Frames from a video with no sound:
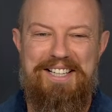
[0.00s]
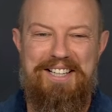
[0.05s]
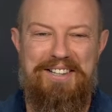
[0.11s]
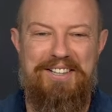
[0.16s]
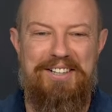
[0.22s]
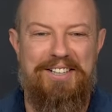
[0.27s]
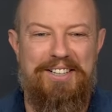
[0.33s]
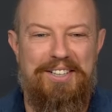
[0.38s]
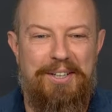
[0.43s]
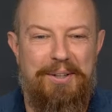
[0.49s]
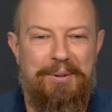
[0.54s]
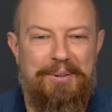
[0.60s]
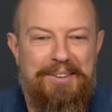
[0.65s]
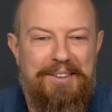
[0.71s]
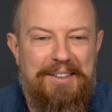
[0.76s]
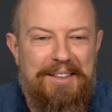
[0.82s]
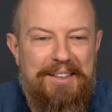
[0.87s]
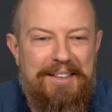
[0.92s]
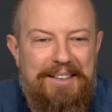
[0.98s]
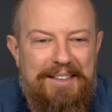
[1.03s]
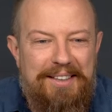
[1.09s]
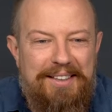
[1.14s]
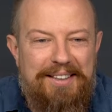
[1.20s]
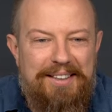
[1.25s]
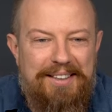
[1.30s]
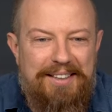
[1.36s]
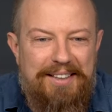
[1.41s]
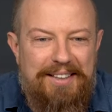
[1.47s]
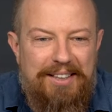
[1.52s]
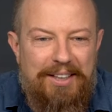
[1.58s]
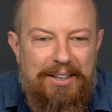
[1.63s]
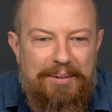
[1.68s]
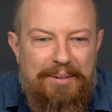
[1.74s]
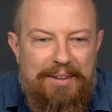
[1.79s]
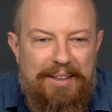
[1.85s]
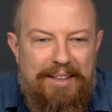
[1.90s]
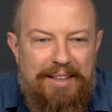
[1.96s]
There you go. There you
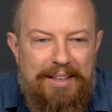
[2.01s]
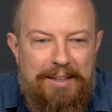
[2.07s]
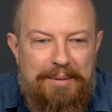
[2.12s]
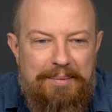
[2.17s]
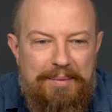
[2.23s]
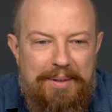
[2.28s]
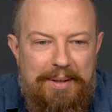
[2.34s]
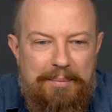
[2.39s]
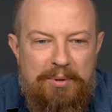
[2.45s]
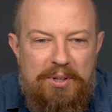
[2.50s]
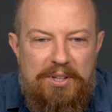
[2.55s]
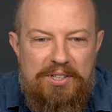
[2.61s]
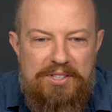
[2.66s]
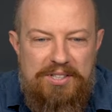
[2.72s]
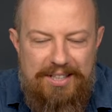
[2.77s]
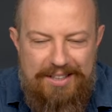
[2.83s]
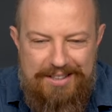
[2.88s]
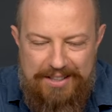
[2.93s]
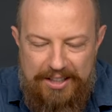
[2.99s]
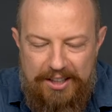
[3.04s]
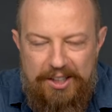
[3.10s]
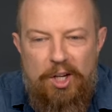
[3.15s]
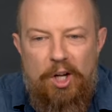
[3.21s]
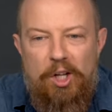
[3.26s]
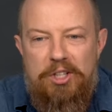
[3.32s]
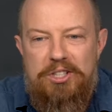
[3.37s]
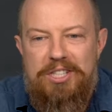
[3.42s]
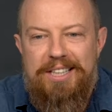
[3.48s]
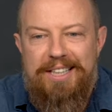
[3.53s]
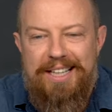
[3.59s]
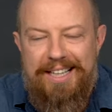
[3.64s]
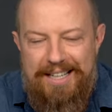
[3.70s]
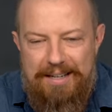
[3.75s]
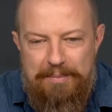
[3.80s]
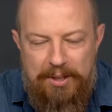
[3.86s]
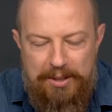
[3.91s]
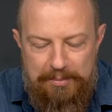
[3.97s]
go. Um, and Burns is acknowledging that I
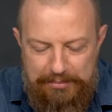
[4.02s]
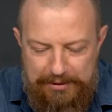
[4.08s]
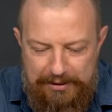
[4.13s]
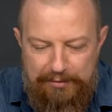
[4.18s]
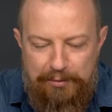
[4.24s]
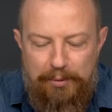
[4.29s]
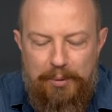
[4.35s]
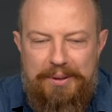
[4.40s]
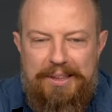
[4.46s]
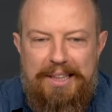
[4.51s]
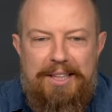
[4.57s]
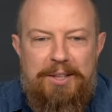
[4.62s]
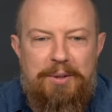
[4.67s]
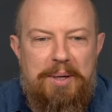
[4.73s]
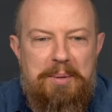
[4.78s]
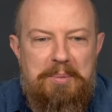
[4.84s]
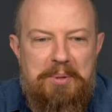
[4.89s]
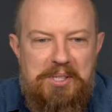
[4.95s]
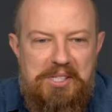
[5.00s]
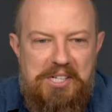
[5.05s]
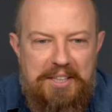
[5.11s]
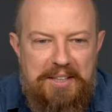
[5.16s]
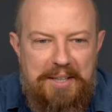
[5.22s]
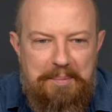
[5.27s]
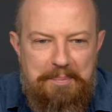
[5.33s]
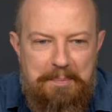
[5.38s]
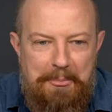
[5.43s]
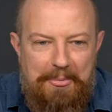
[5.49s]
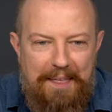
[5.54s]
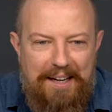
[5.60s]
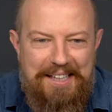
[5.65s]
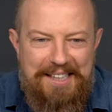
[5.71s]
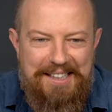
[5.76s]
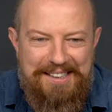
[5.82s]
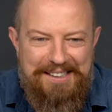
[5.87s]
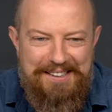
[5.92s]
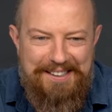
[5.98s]
am a complete fool. Thank you. I appreciate
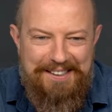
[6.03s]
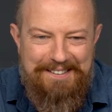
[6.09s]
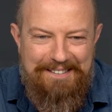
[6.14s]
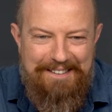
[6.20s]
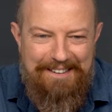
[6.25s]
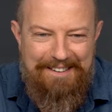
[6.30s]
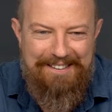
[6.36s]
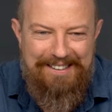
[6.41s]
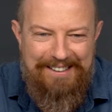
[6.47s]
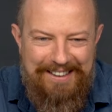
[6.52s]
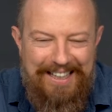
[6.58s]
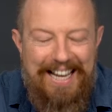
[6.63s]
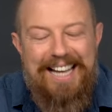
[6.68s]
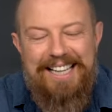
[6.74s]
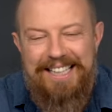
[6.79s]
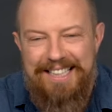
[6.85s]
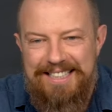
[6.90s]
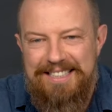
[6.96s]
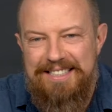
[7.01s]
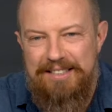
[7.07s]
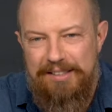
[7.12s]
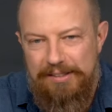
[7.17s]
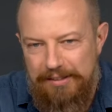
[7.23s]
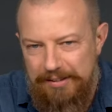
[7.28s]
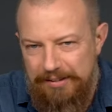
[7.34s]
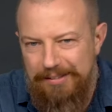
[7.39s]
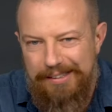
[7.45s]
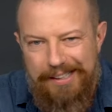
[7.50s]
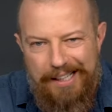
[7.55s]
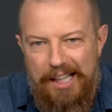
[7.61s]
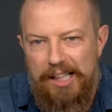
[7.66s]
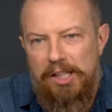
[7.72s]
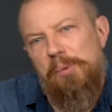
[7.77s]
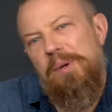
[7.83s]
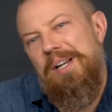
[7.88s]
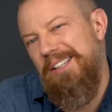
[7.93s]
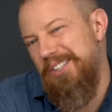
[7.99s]
that. And he's
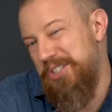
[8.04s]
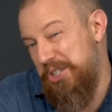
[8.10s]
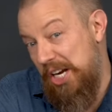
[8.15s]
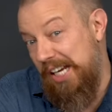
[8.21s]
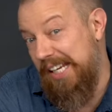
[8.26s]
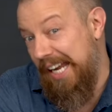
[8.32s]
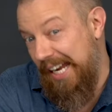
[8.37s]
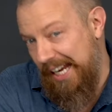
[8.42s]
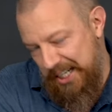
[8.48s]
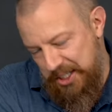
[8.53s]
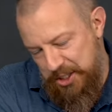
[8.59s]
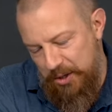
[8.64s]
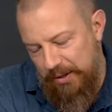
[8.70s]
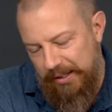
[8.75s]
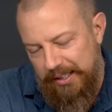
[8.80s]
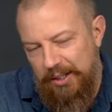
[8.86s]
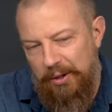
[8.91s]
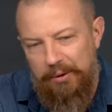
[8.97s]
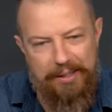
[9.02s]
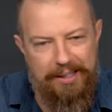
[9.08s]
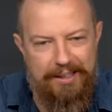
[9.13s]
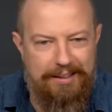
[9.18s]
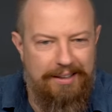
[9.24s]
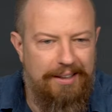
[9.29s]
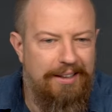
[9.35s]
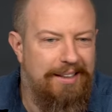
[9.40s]
LOL and JKing, so I know that